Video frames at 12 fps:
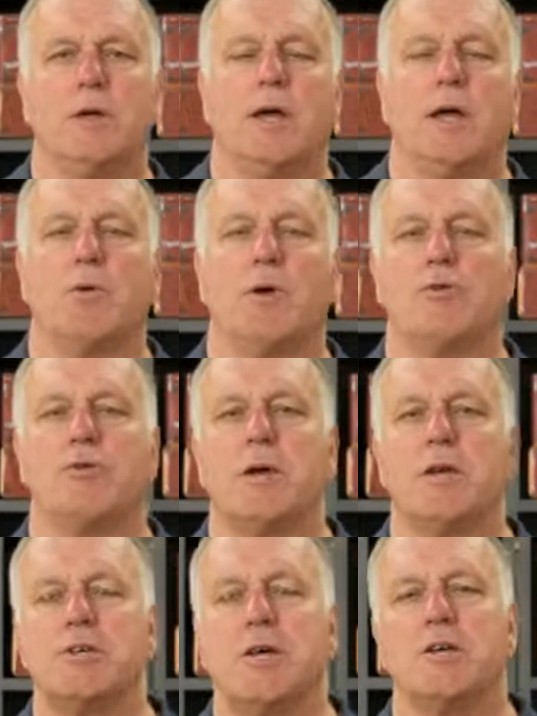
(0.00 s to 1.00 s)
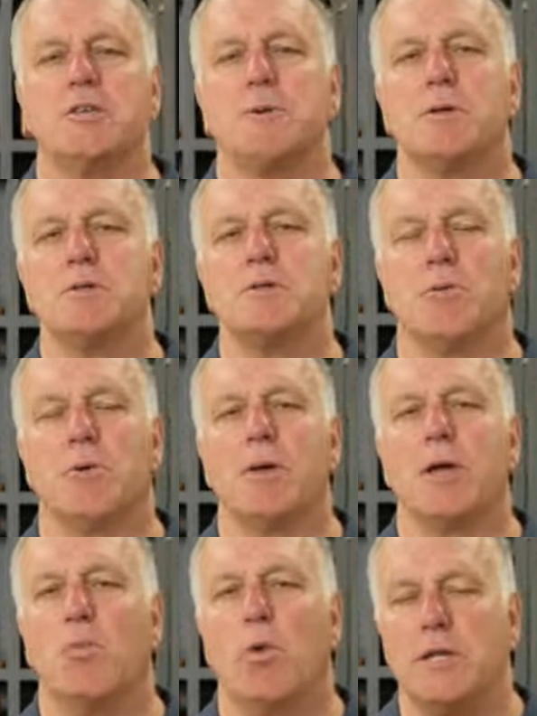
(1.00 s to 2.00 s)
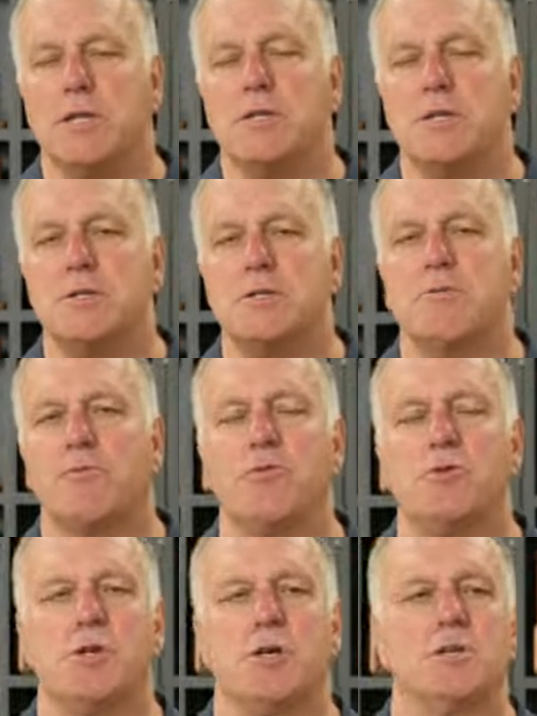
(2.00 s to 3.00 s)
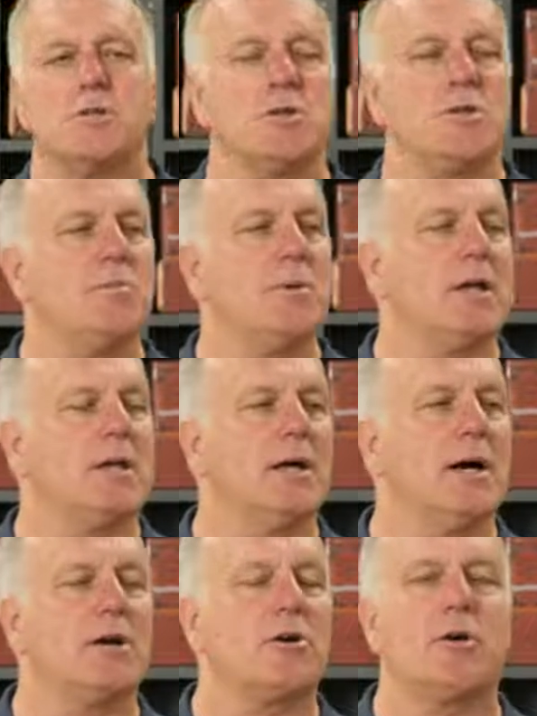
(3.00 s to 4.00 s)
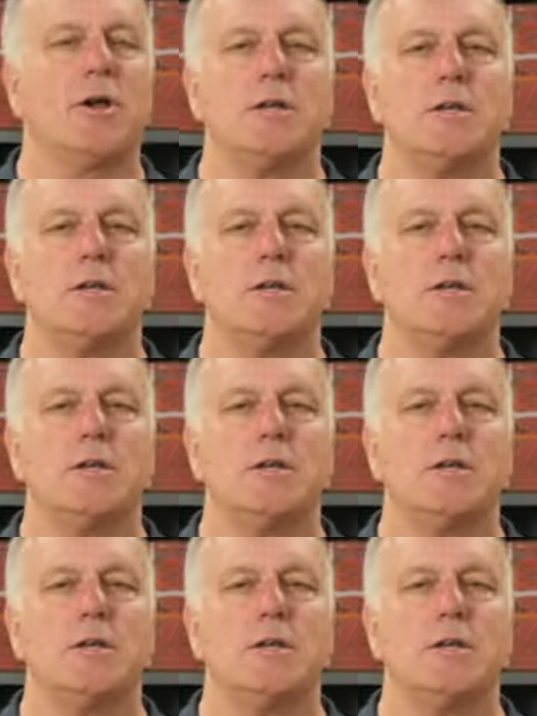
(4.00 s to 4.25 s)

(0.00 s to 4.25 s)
And we also make jasmines, and we make white teas in Fujian. So they make a lot of great